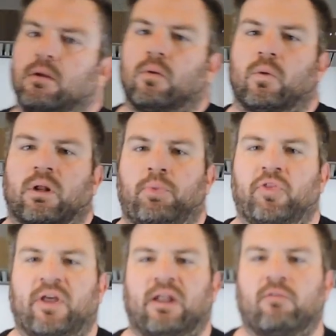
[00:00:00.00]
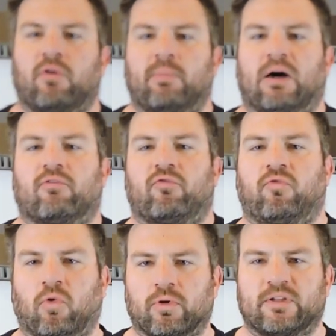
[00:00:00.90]
We're going to put that in for about
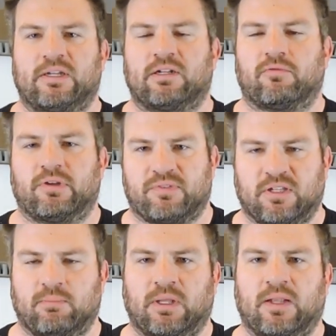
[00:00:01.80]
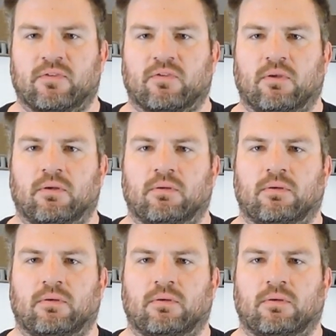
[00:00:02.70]
14 to 15 minutes.